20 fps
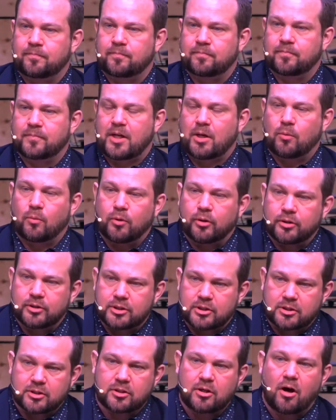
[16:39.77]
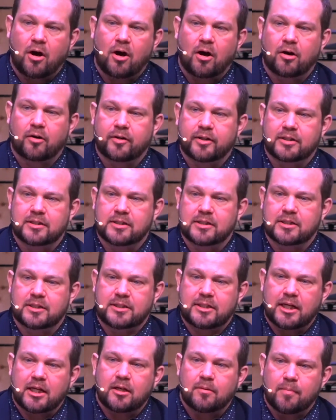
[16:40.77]
That word scar is
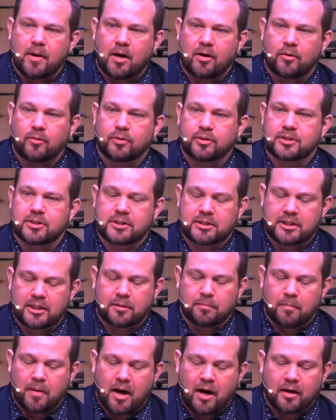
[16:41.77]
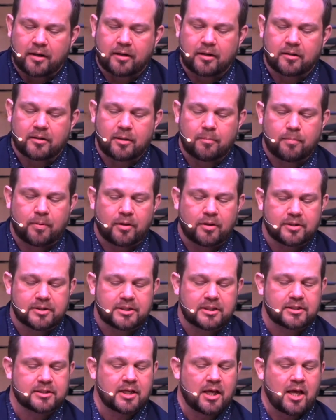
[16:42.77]
stigma or stigmata. That Paul
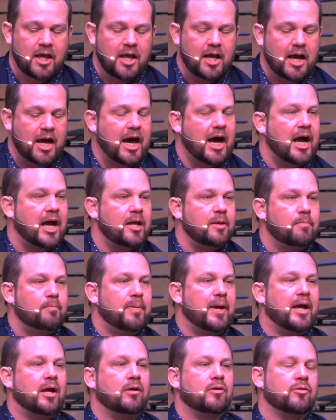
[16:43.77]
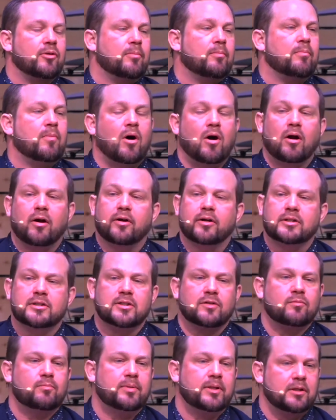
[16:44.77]
says, I bear the marks
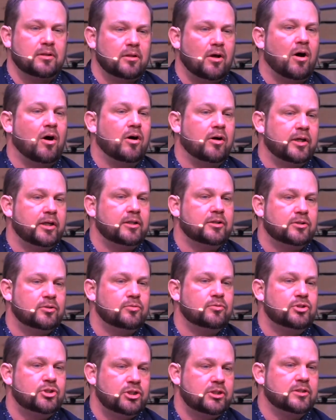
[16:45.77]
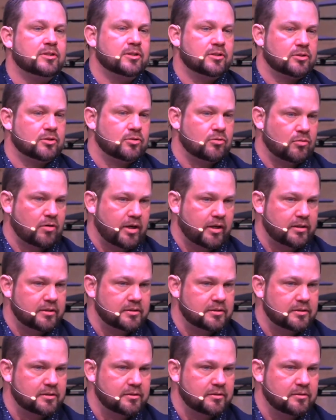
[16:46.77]
of belonging to Jesus
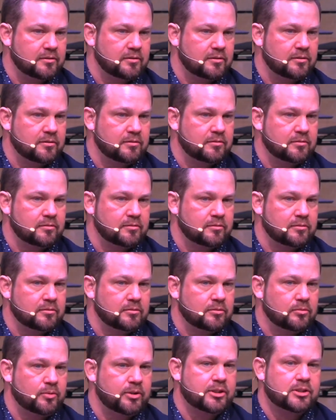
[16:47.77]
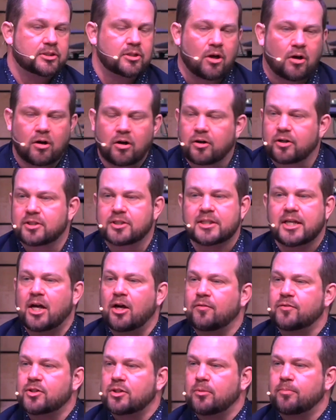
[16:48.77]
Christ. We saw
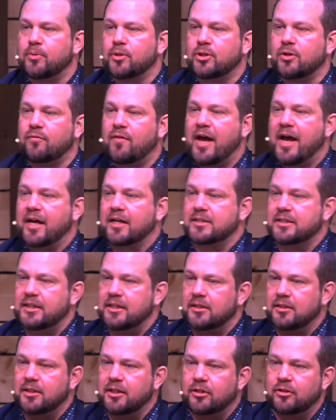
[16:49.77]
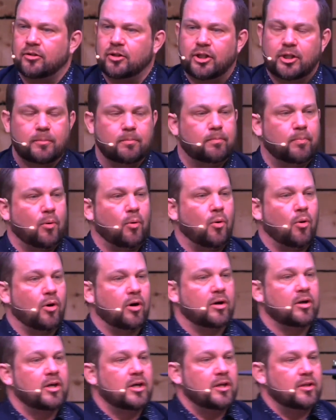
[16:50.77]
ourselves in the book of Acts. He literally bore
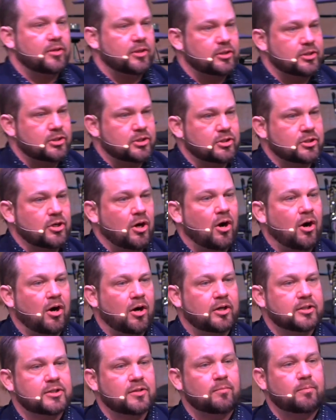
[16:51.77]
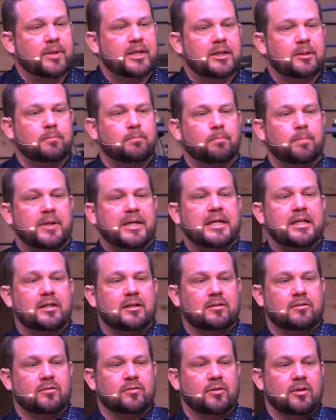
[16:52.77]
the scars of being
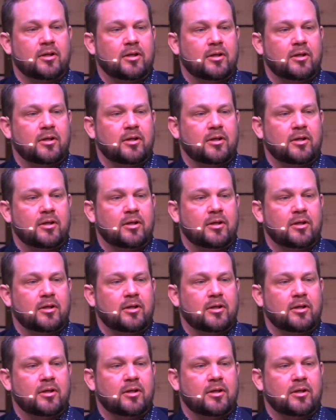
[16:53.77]
beaten